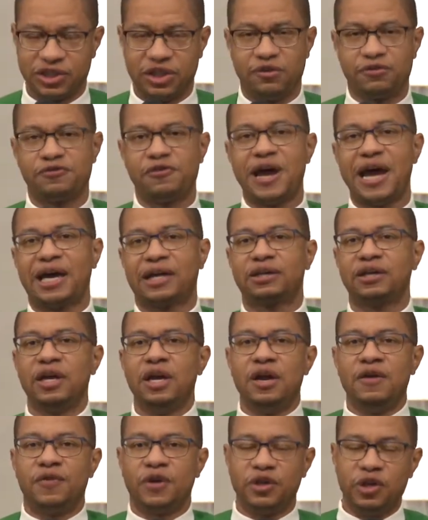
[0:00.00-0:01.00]
In fact,
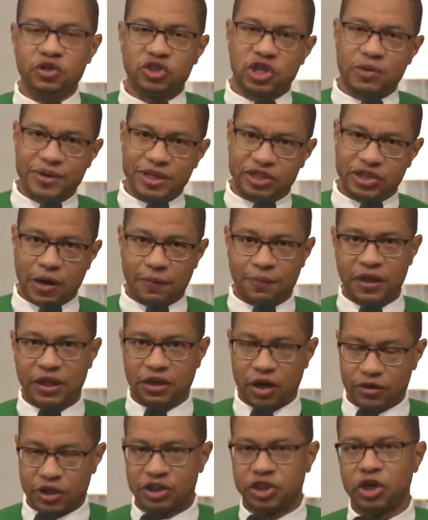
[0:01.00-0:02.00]
there used to be something
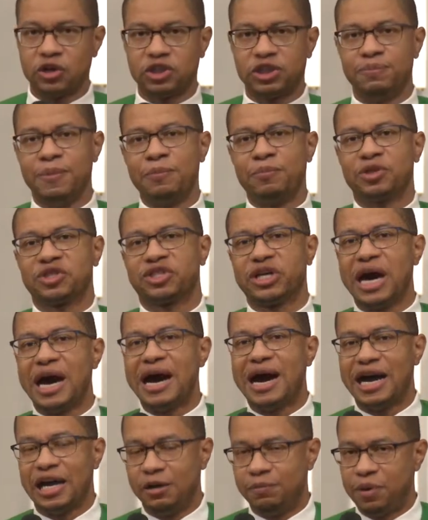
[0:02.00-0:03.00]
called the Church Members
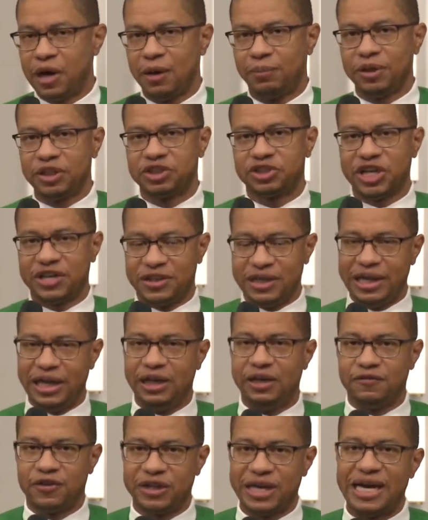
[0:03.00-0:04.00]
Guide published at the
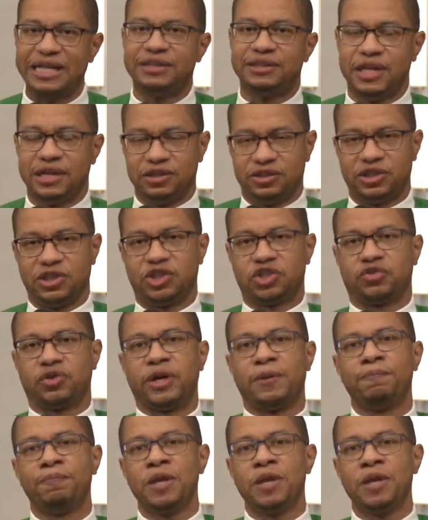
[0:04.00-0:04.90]
end of the 19th century,